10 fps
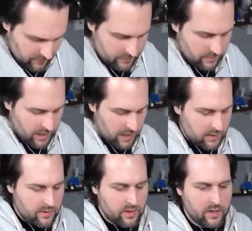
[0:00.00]
Yeah,
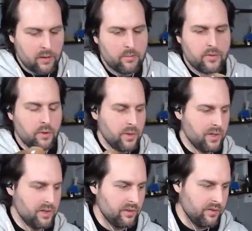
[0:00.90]
there you go. So when the
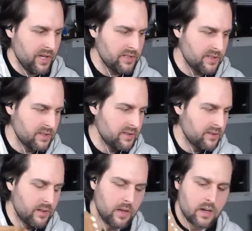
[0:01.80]
toe flexes,
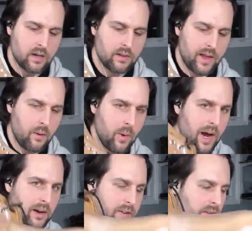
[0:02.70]
that
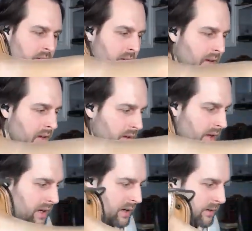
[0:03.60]
wax
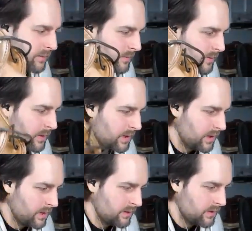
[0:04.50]
layer,
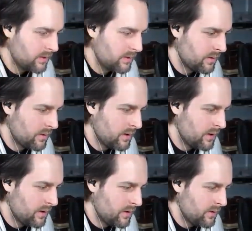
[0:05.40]
gosh,
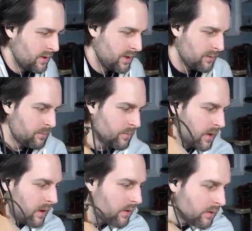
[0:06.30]
see it
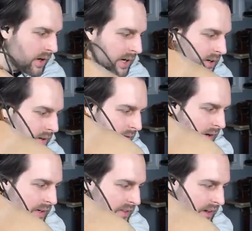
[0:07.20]

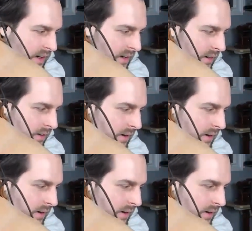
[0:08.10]
right there.